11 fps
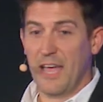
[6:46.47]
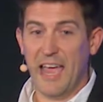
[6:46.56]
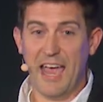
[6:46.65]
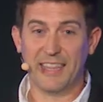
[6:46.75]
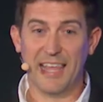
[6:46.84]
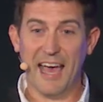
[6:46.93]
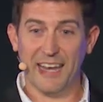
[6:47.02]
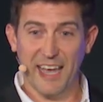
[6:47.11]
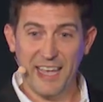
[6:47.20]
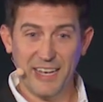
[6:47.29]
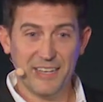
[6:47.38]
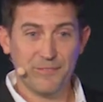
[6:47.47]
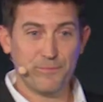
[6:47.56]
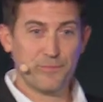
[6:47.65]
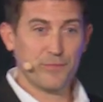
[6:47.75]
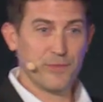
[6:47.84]
and that night,
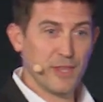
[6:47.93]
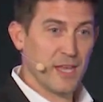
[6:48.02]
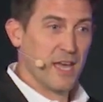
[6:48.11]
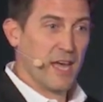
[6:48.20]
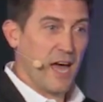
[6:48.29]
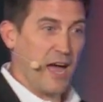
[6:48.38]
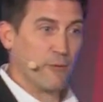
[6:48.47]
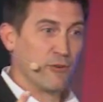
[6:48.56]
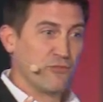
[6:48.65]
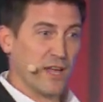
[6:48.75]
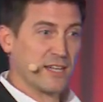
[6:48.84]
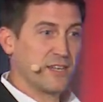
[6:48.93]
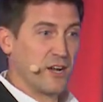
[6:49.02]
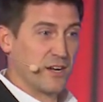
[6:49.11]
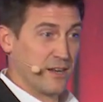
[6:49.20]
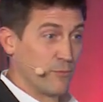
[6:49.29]
I reflected
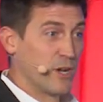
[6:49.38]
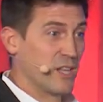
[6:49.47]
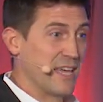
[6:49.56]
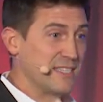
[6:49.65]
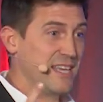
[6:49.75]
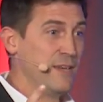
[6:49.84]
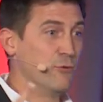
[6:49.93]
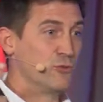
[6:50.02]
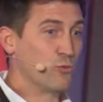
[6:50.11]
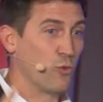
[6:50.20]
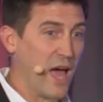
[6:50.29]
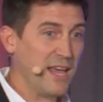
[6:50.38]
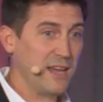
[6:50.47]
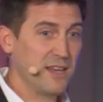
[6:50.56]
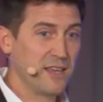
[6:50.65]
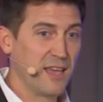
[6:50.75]
on it and realized he was right
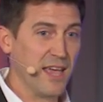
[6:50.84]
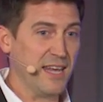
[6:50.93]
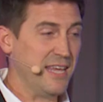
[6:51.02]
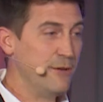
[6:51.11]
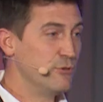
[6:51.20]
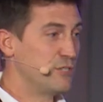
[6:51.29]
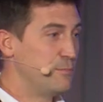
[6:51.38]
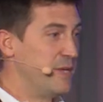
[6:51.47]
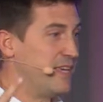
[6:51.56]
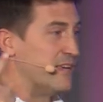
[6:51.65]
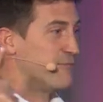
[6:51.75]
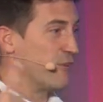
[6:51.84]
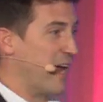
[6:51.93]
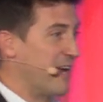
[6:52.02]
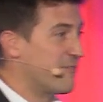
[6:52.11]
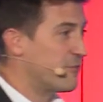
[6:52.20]
and he was speaking for
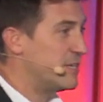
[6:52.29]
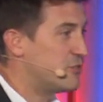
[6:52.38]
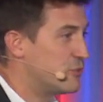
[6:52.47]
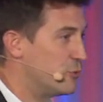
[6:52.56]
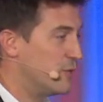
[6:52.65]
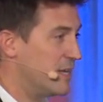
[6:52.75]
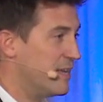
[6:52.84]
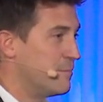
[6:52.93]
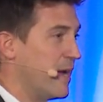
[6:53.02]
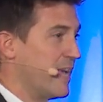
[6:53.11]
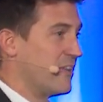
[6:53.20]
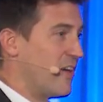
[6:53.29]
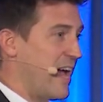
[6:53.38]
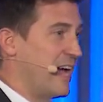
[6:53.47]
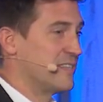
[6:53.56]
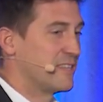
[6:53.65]
every student in my
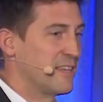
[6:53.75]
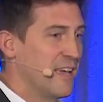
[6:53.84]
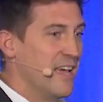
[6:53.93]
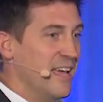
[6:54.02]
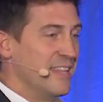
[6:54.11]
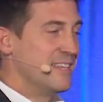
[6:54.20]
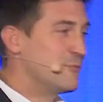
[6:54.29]
class. This